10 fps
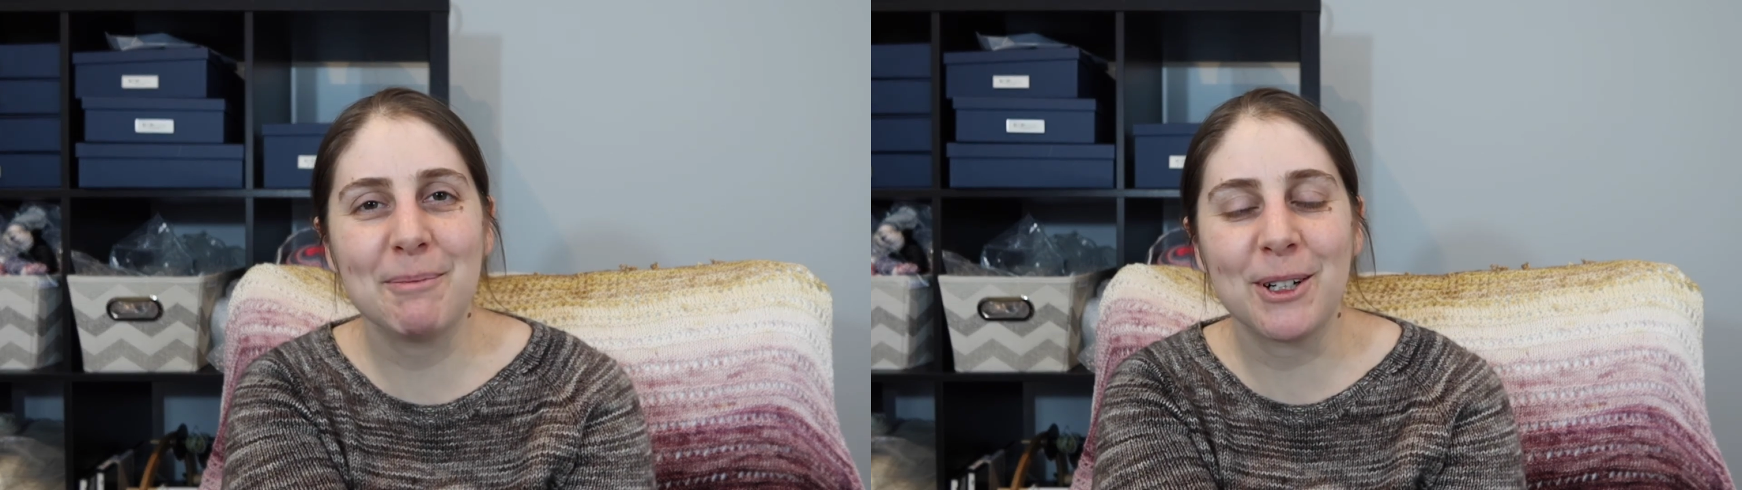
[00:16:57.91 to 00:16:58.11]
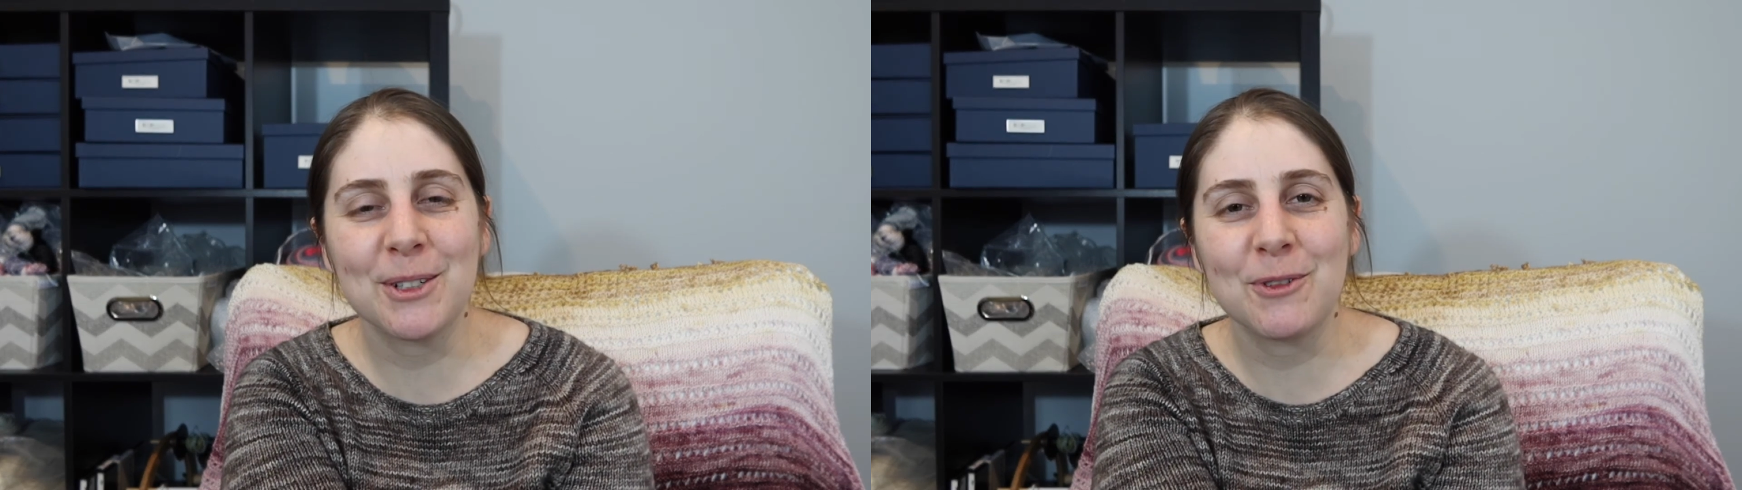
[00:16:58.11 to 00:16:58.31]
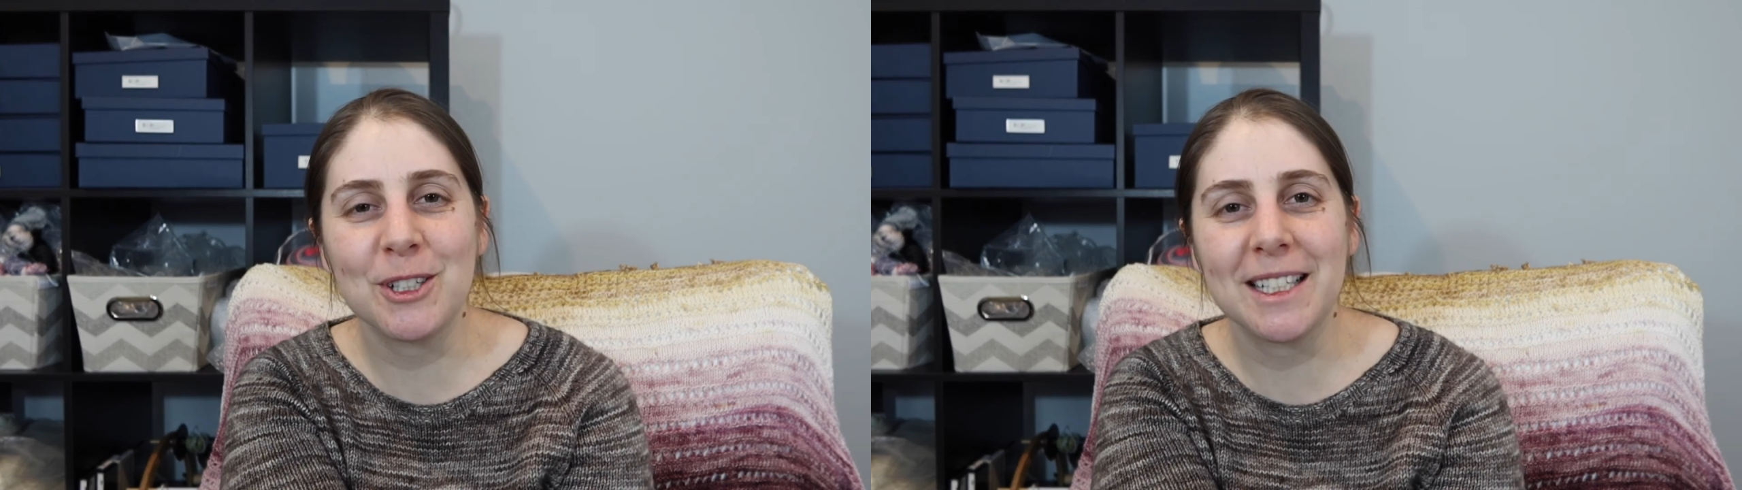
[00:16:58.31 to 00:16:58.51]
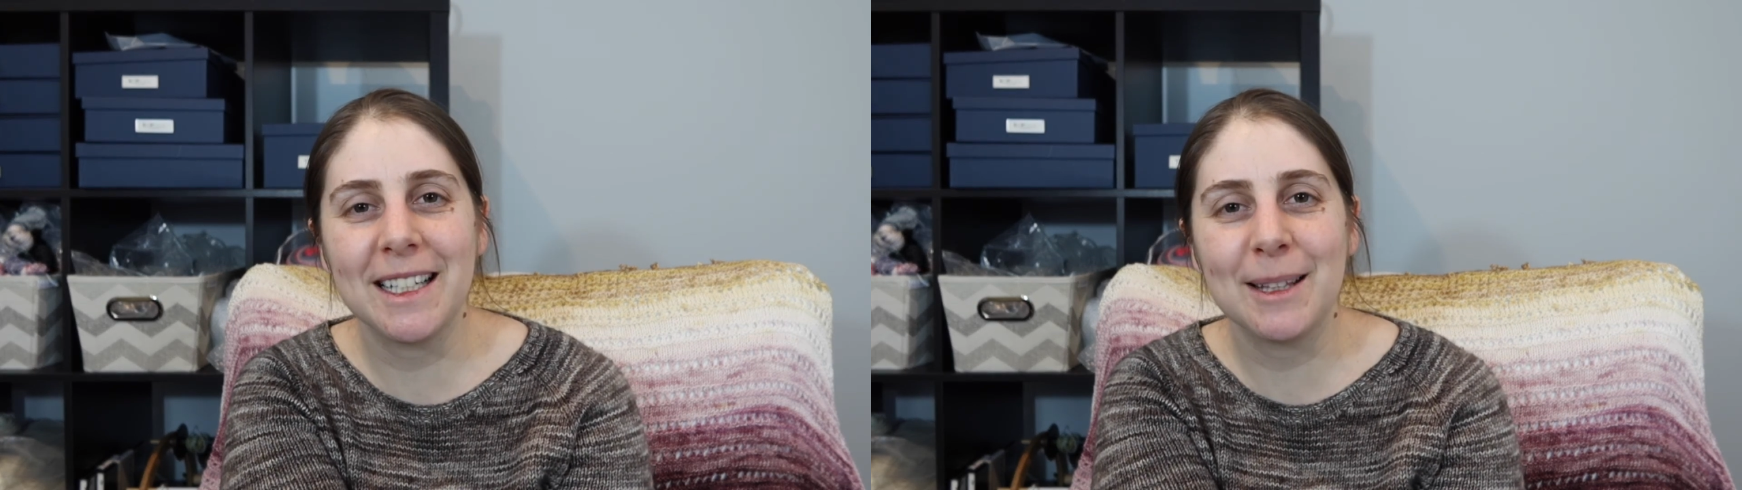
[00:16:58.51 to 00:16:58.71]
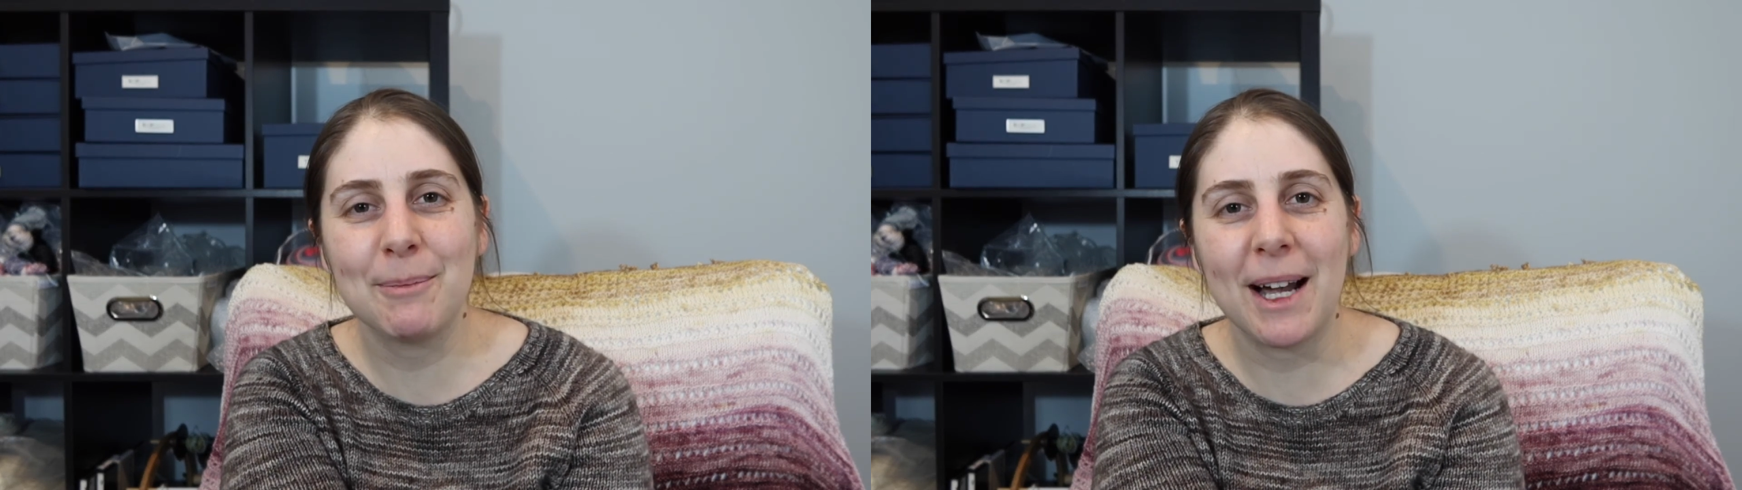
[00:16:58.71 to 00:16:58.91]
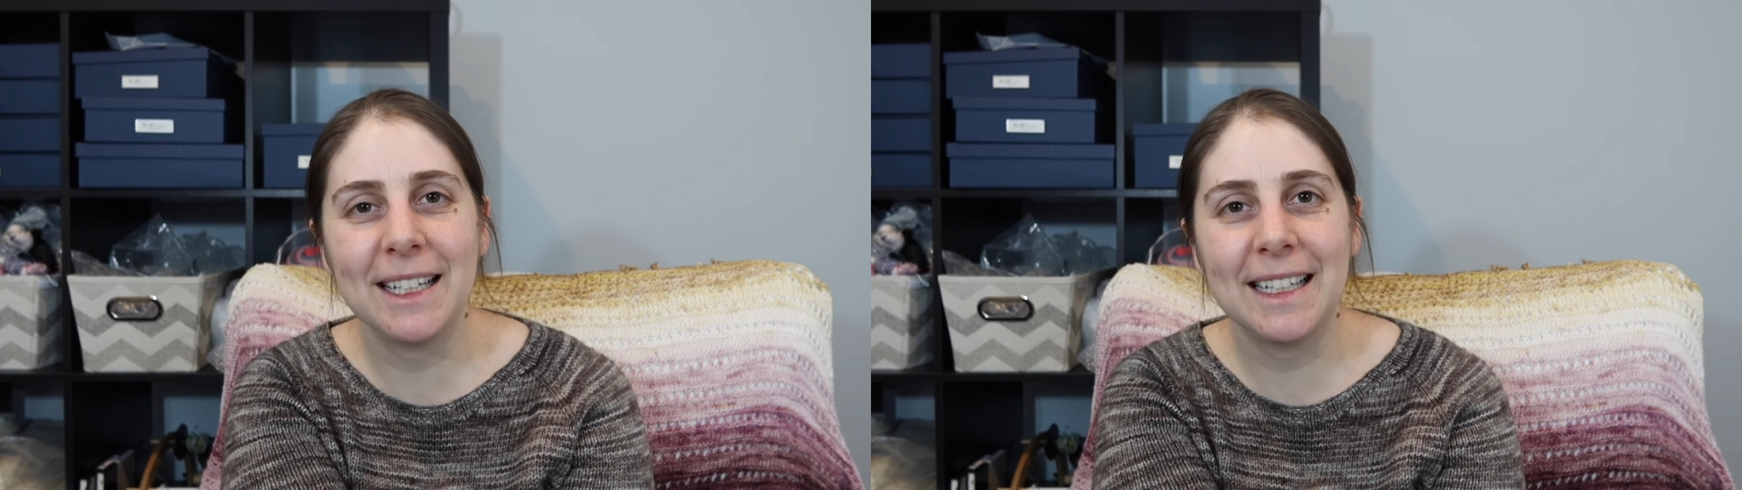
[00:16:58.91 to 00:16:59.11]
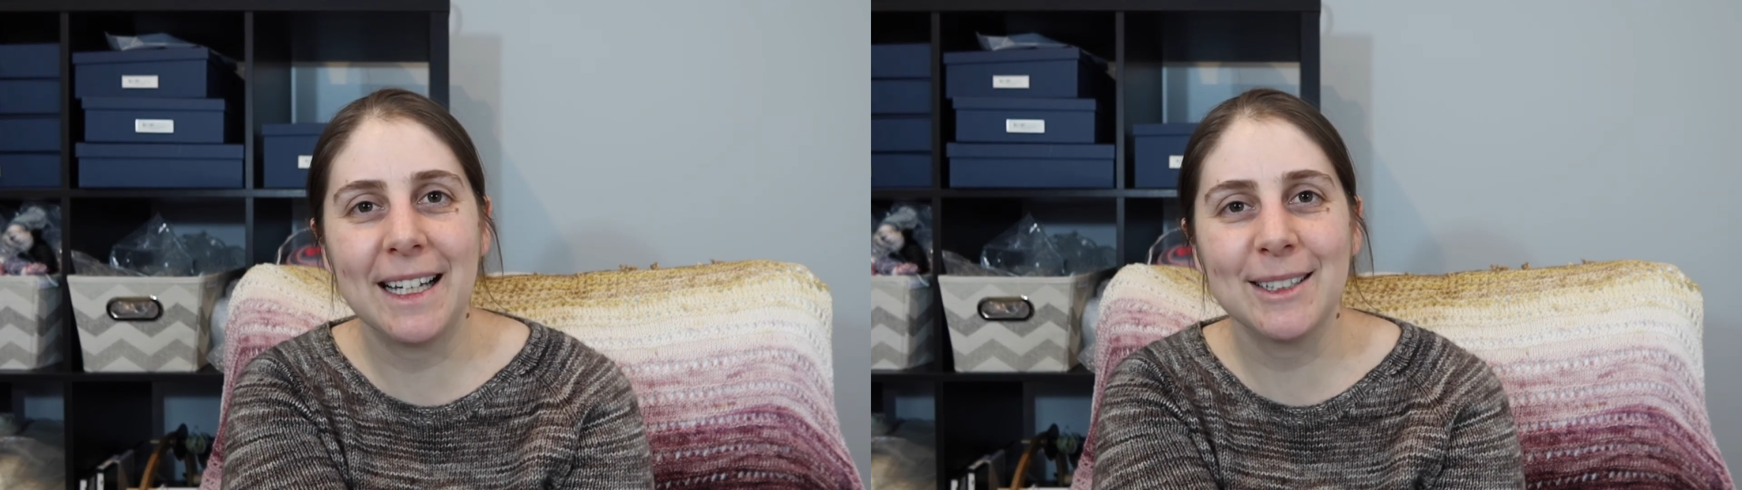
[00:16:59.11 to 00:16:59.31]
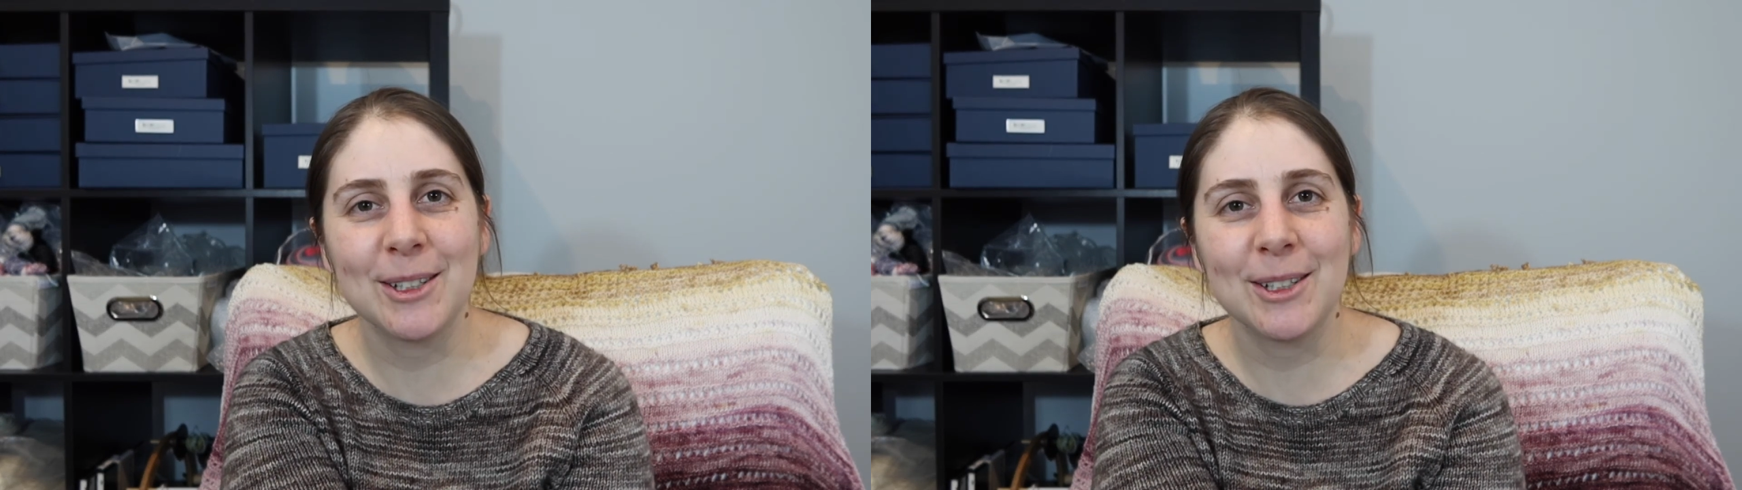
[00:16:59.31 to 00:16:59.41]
March 14th, Pi Day.